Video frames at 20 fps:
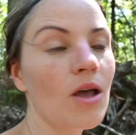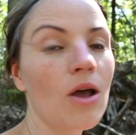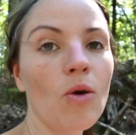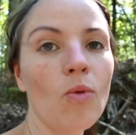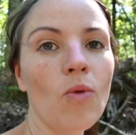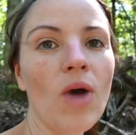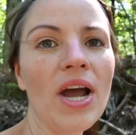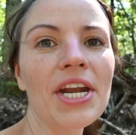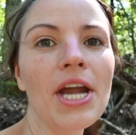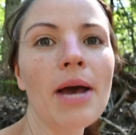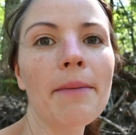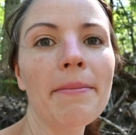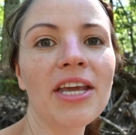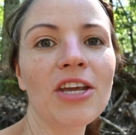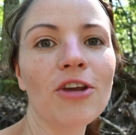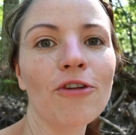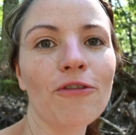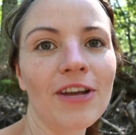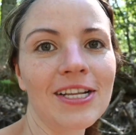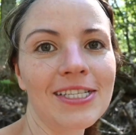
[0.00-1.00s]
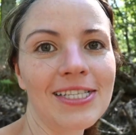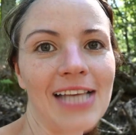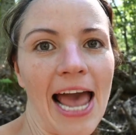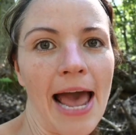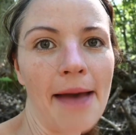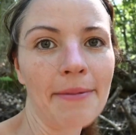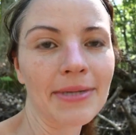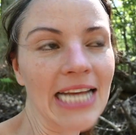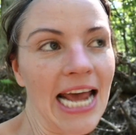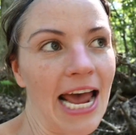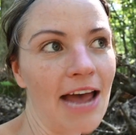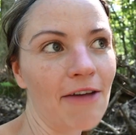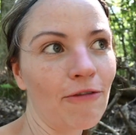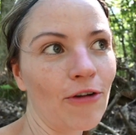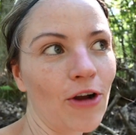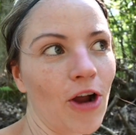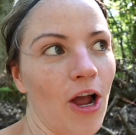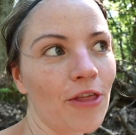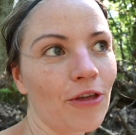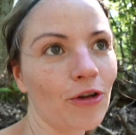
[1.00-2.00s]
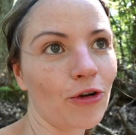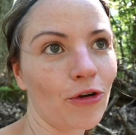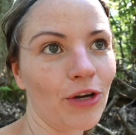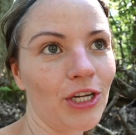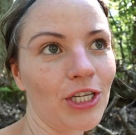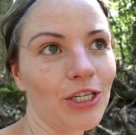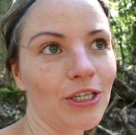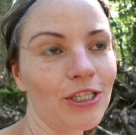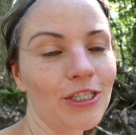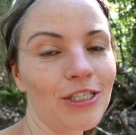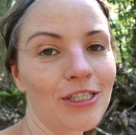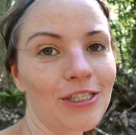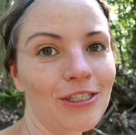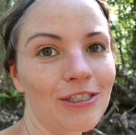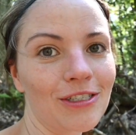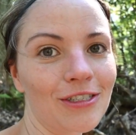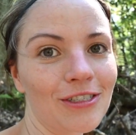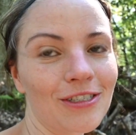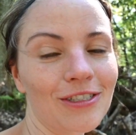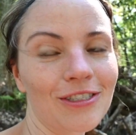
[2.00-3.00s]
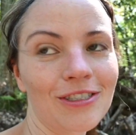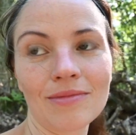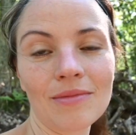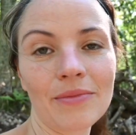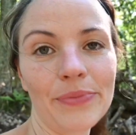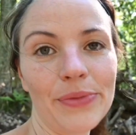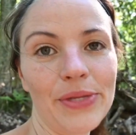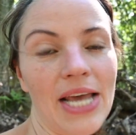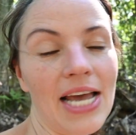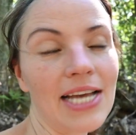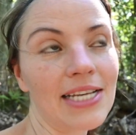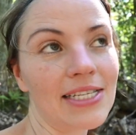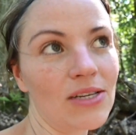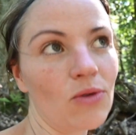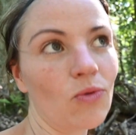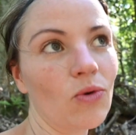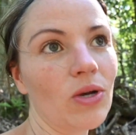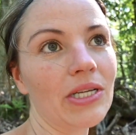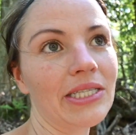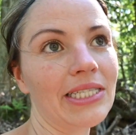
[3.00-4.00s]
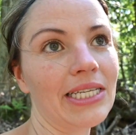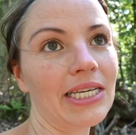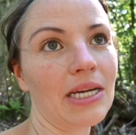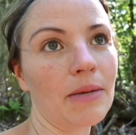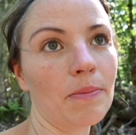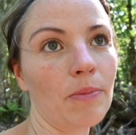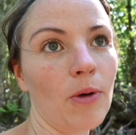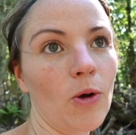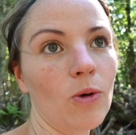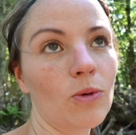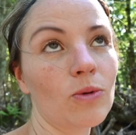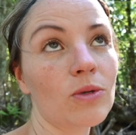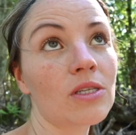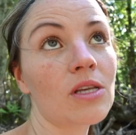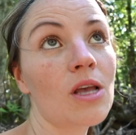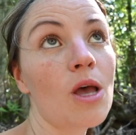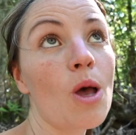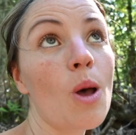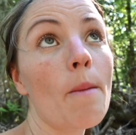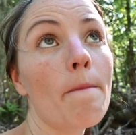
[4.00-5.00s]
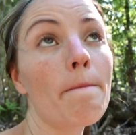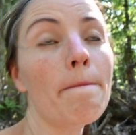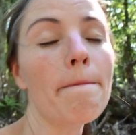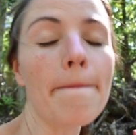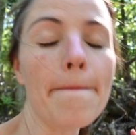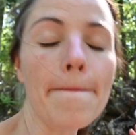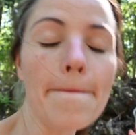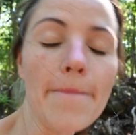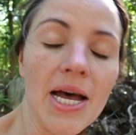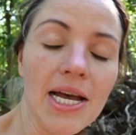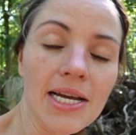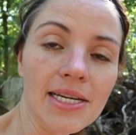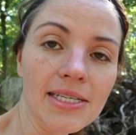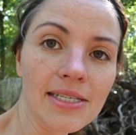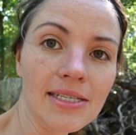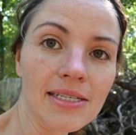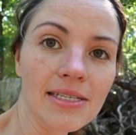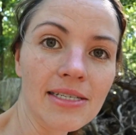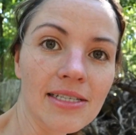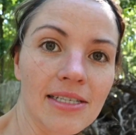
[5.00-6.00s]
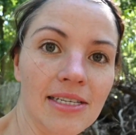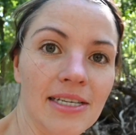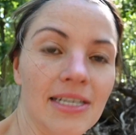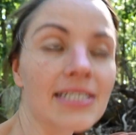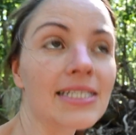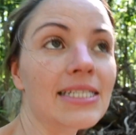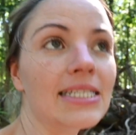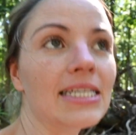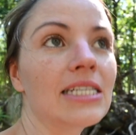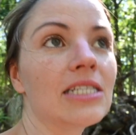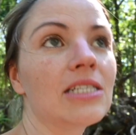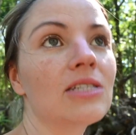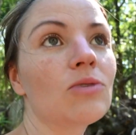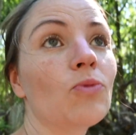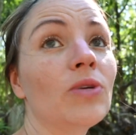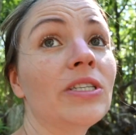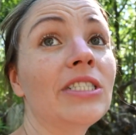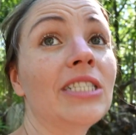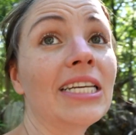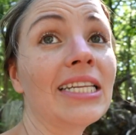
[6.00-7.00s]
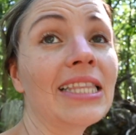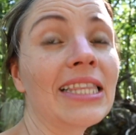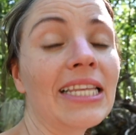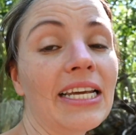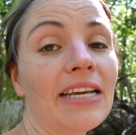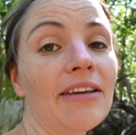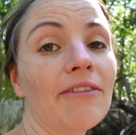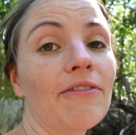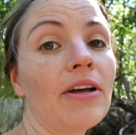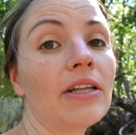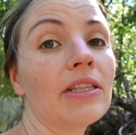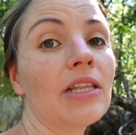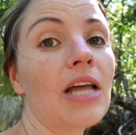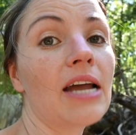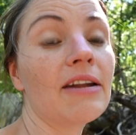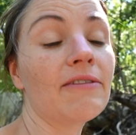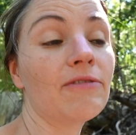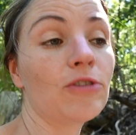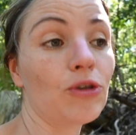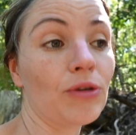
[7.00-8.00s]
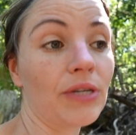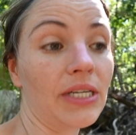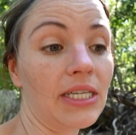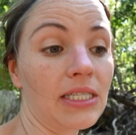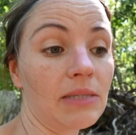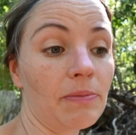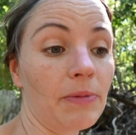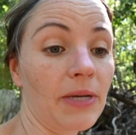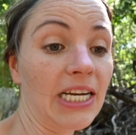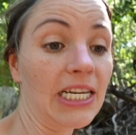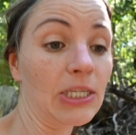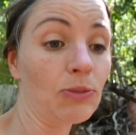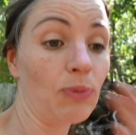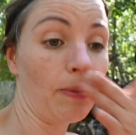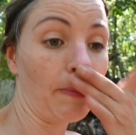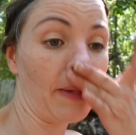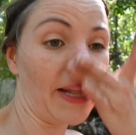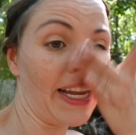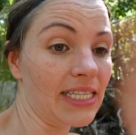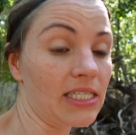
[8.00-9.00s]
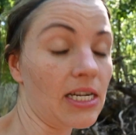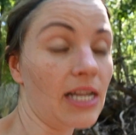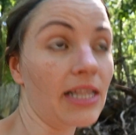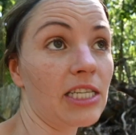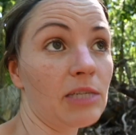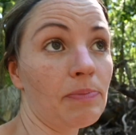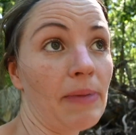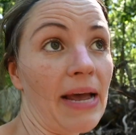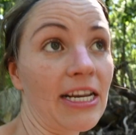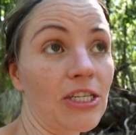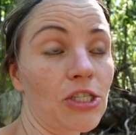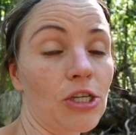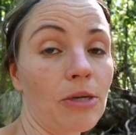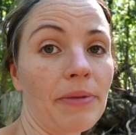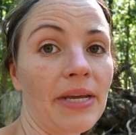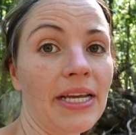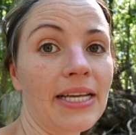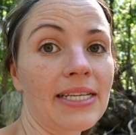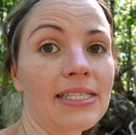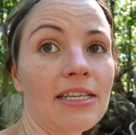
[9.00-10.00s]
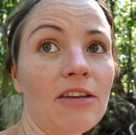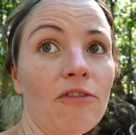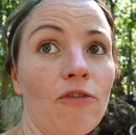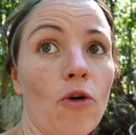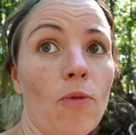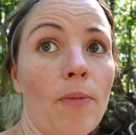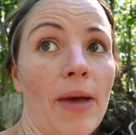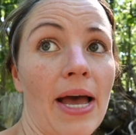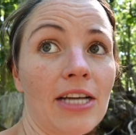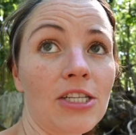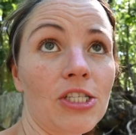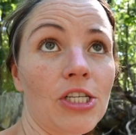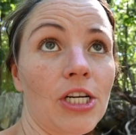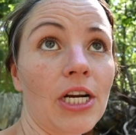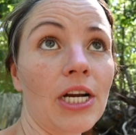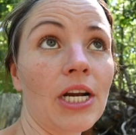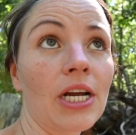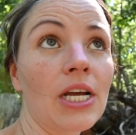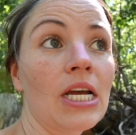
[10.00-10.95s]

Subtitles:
Why not make your fence a habitat for other creatures? Yes, it will decompose, but since we did leave a lot of trees because we planned on this pasture being a silvopasture,